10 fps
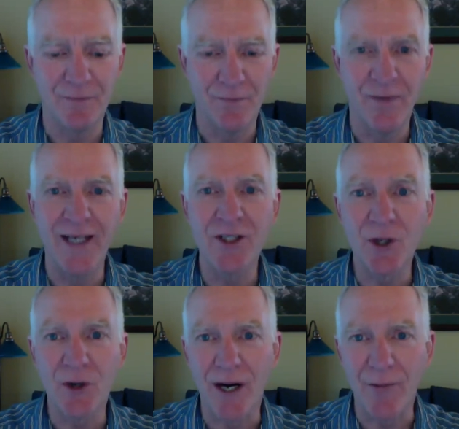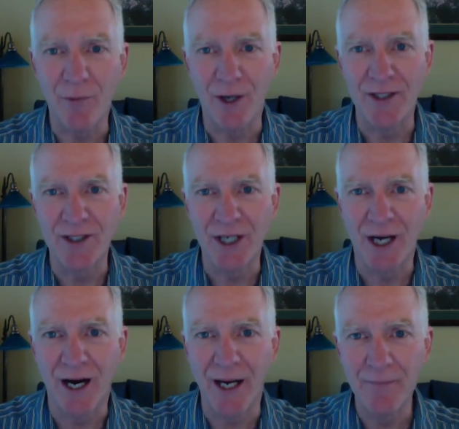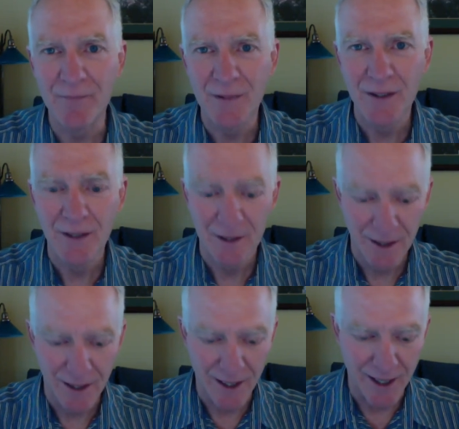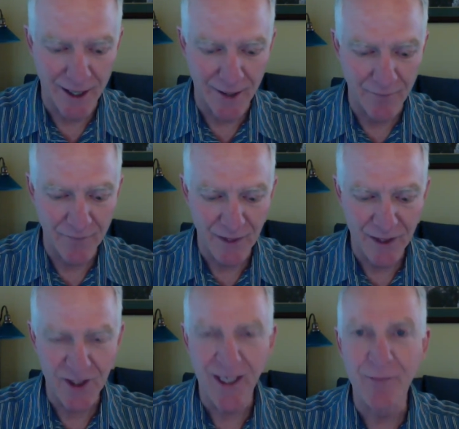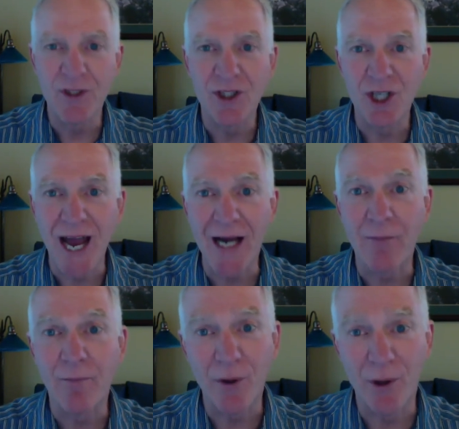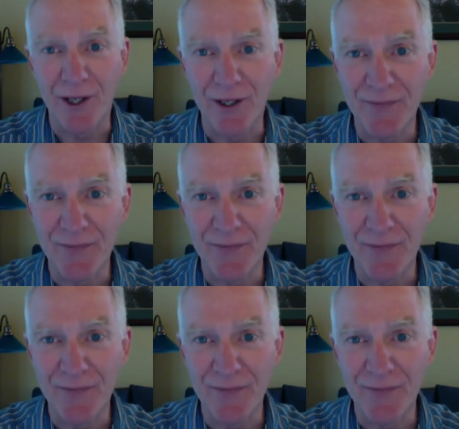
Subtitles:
mentor at one time. His name was Jack Boland.